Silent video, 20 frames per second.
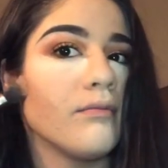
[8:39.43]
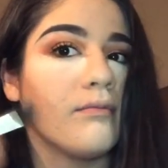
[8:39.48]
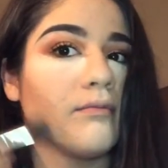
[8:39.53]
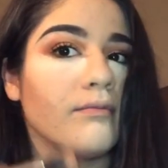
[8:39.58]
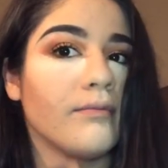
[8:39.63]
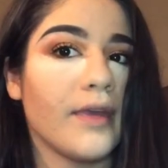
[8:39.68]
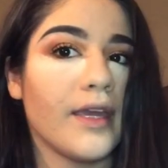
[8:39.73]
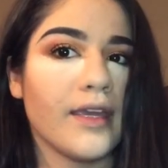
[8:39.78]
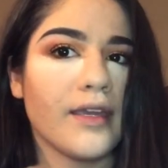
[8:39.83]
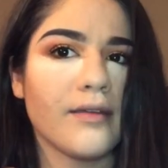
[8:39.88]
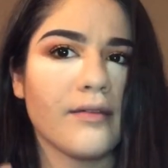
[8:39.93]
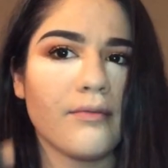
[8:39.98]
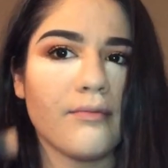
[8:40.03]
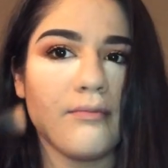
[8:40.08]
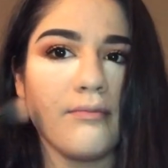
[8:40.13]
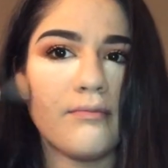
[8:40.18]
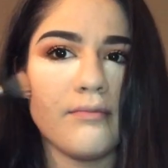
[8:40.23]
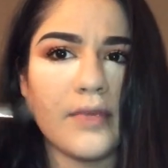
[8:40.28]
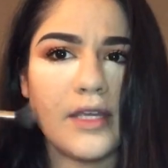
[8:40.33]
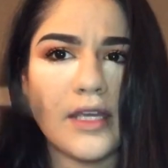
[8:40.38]
make
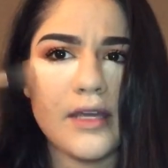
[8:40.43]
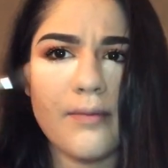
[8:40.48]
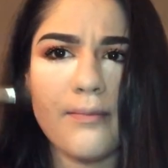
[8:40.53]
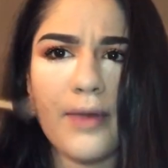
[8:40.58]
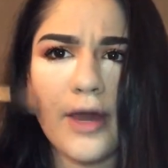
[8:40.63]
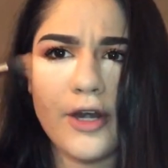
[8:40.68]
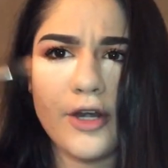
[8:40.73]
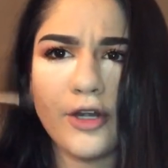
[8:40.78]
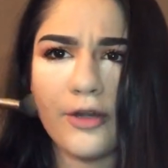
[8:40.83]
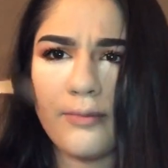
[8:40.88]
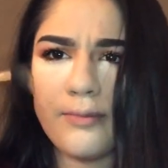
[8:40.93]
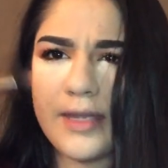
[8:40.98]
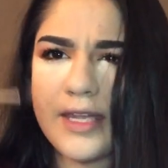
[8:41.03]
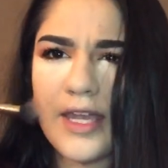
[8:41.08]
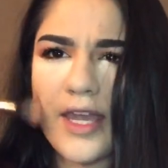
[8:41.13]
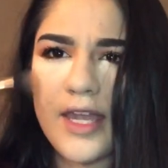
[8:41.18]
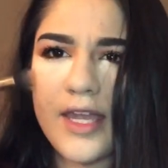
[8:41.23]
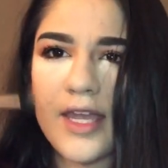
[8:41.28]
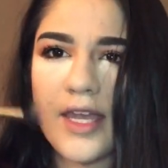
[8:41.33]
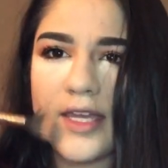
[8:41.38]
me a better
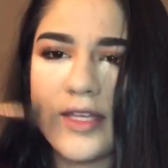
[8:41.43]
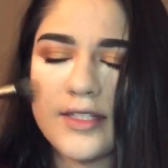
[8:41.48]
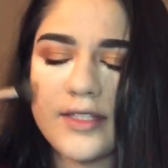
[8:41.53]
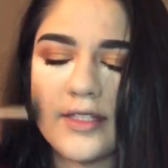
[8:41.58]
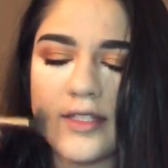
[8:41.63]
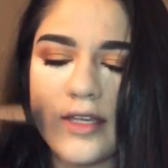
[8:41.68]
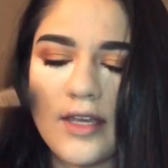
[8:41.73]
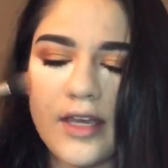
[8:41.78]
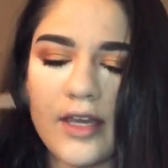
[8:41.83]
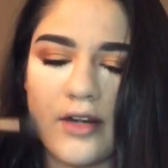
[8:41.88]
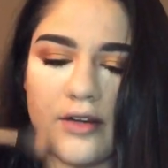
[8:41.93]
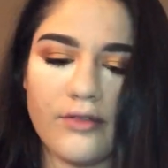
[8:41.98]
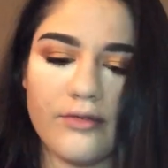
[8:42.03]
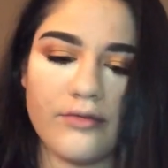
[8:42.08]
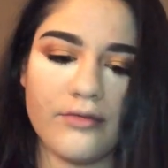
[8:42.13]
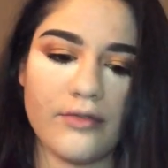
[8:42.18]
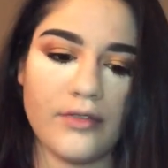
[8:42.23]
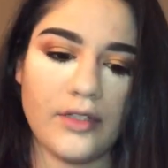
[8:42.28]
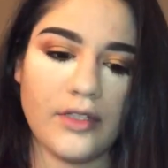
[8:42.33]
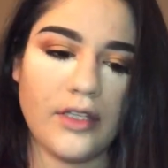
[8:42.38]
me, I guess. I don't
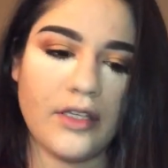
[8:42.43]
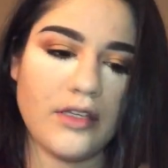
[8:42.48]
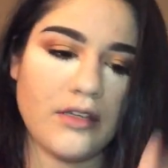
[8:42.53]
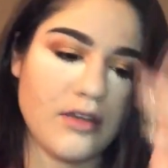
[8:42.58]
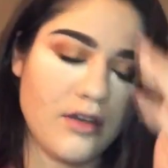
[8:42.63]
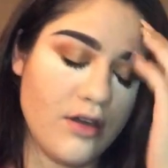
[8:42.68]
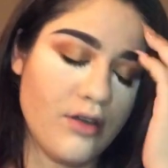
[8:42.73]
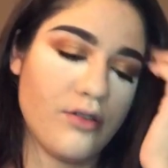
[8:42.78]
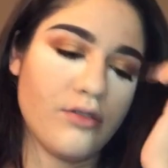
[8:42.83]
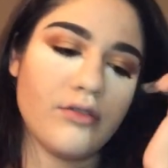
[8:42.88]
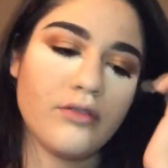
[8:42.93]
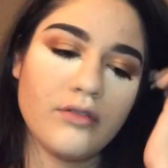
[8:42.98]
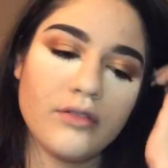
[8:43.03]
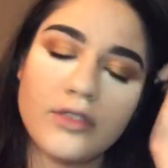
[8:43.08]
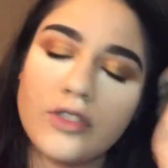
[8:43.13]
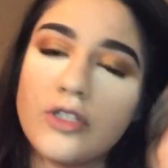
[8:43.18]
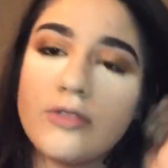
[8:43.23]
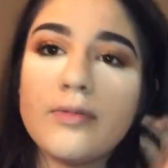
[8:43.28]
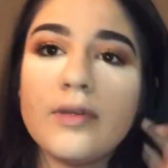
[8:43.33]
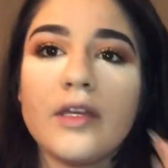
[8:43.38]
really know,
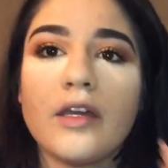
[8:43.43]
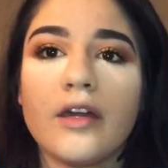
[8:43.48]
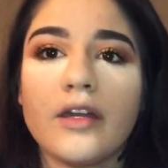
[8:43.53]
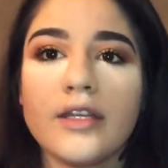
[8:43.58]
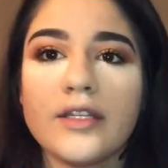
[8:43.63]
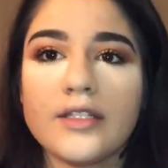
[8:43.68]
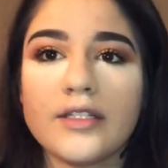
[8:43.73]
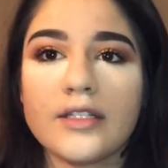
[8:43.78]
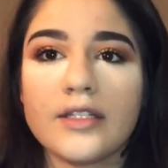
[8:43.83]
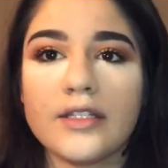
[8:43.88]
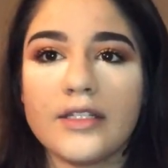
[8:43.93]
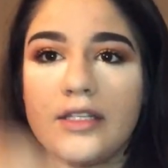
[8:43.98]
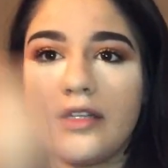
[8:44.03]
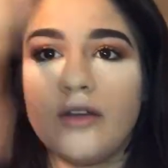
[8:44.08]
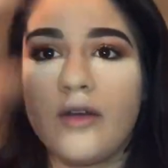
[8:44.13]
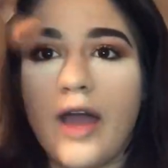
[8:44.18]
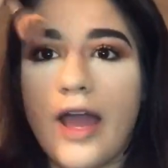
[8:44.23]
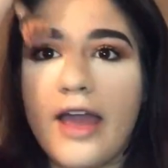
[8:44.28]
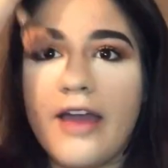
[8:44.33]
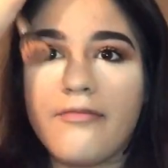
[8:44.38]
to be honest, because, you
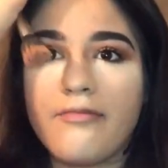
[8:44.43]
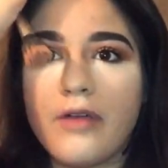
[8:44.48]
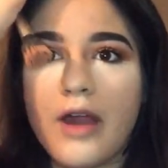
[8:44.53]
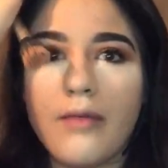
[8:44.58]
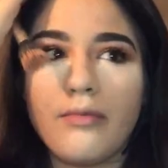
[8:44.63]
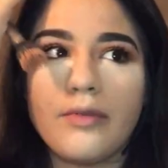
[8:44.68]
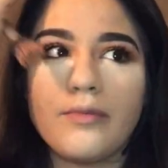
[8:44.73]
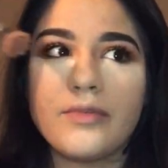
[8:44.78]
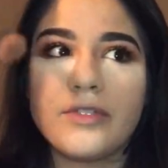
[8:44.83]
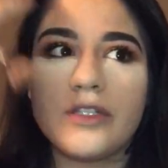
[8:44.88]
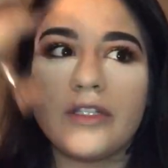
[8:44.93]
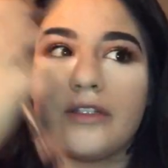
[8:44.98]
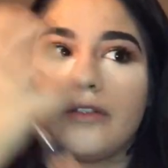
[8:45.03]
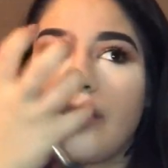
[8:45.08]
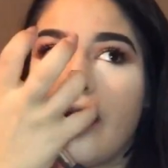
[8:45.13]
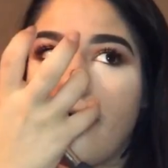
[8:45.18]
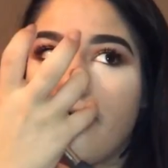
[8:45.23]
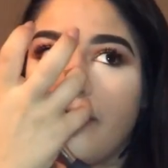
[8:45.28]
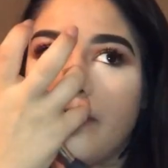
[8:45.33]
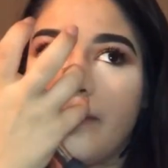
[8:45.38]
know, I have problems
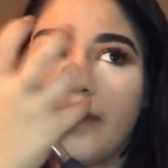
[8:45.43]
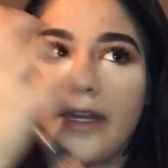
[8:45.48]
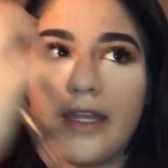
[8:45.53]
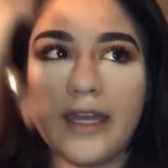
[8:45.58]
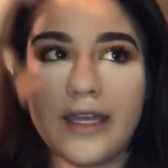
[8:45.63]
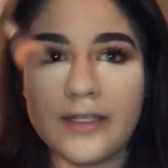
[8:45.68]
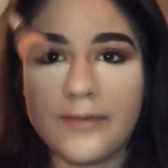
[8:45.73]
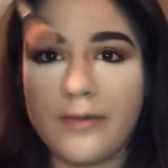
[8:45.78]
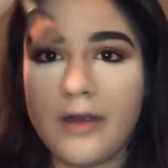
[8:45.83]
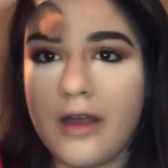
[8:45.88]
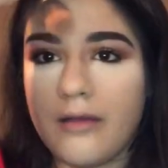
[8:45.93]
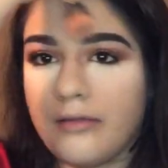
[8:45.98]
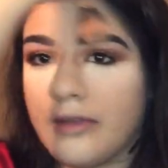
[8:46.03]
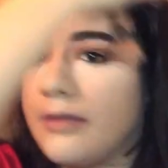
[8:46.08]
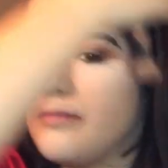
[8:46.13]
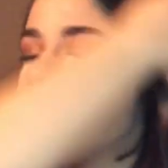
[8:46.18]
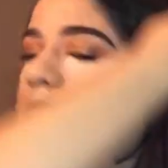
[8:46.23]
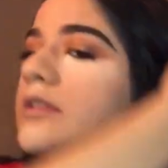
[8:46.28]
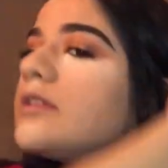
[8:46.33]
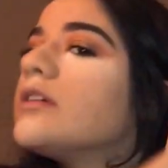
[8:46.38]
too. Everybody has
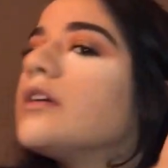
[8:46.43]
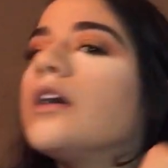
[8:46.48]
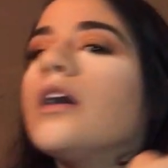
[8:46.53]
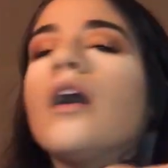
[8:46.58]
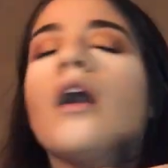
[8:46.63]
problems.